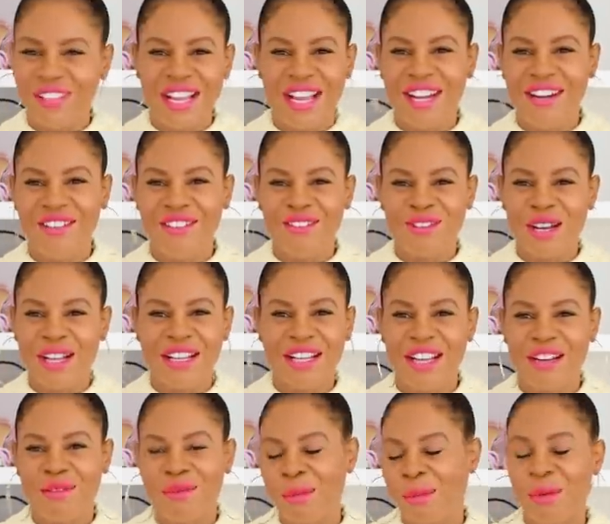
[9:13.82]
I don't, I
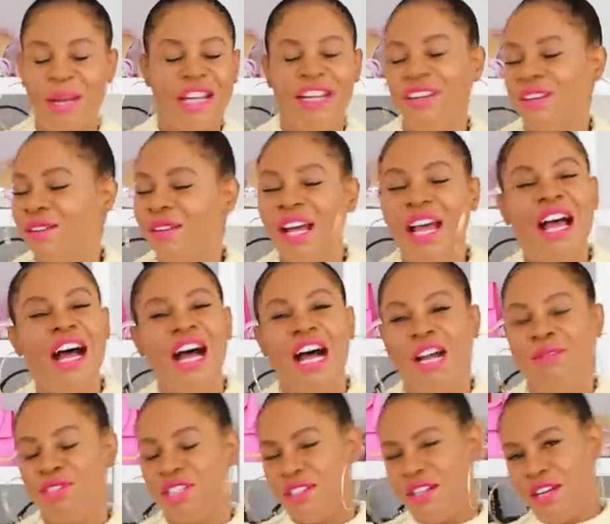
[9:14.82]
can't remember. Anywho,
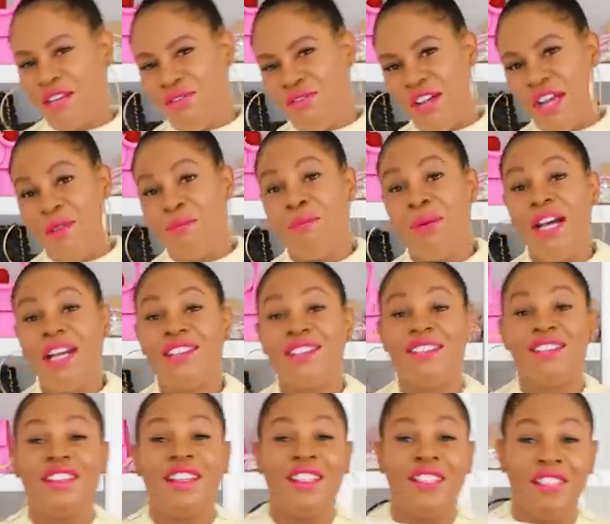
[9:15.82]
I'm just not a fan, but
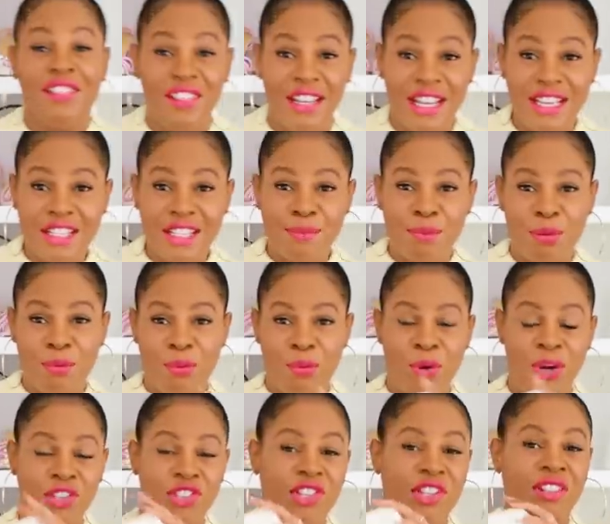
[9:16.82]
this
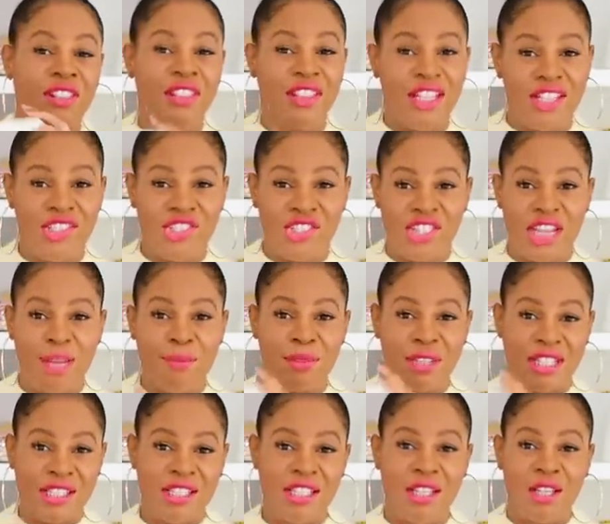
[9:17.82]
proportion, this shape,
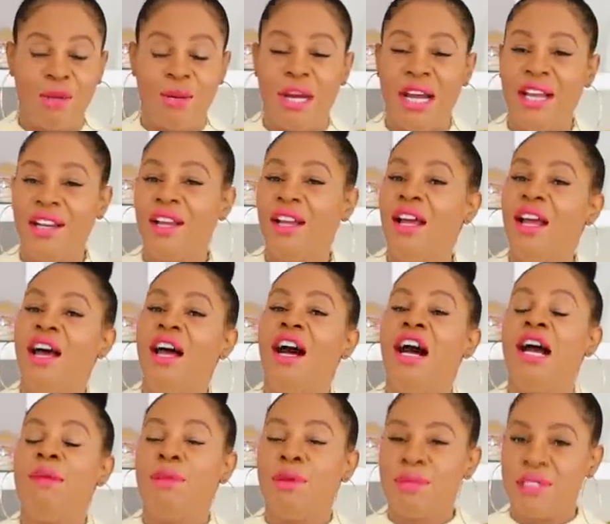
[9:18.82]
this silhouette,
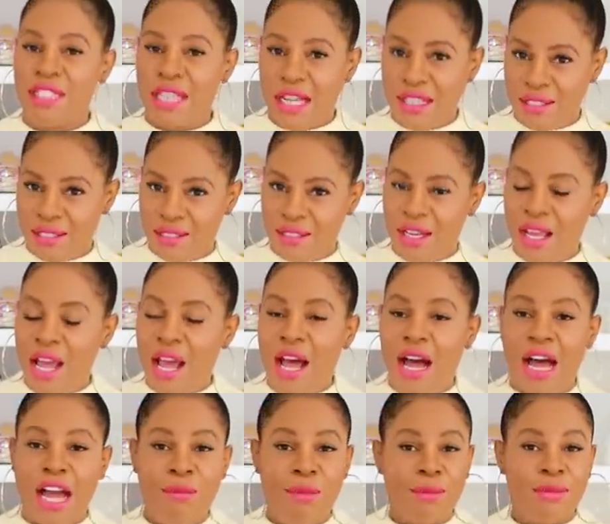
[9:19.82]
I'm obsessed.
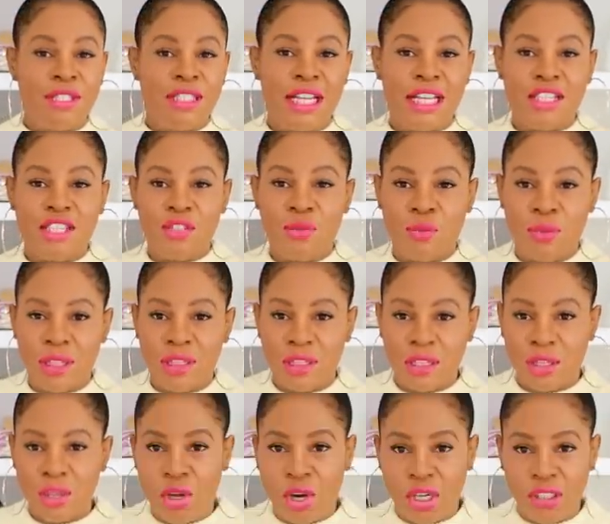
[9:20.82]
I'm obsessed with
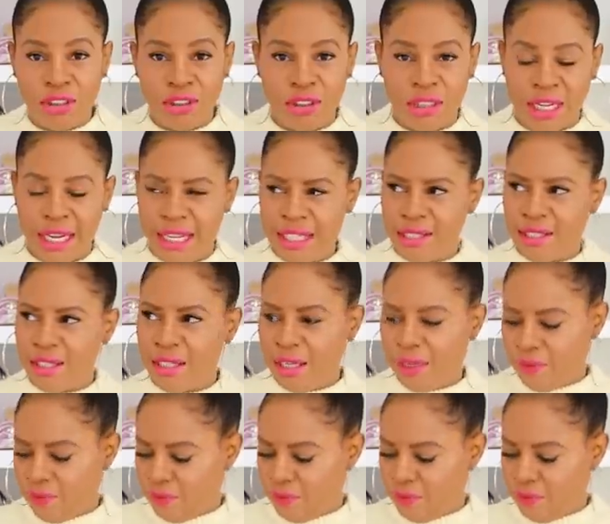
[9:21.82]
the large size.